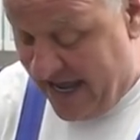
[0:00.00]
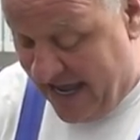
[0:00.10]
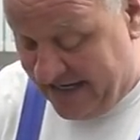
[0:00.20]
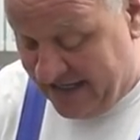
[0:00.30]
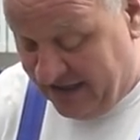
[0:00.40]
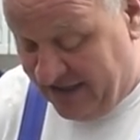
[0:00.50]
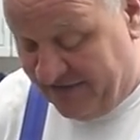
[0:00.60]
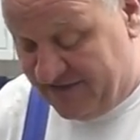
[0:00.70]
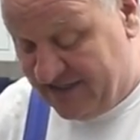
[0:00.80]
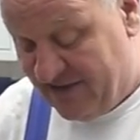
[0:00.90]
and it
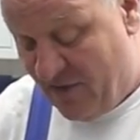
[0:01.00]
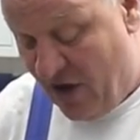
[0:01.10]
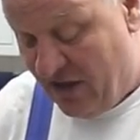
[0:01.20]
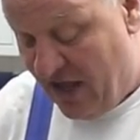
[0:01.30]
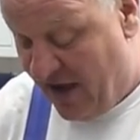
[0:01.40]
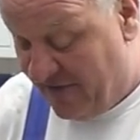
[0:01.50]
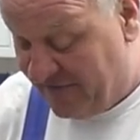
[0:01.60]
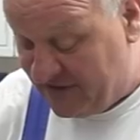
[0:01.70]
lifts them all off.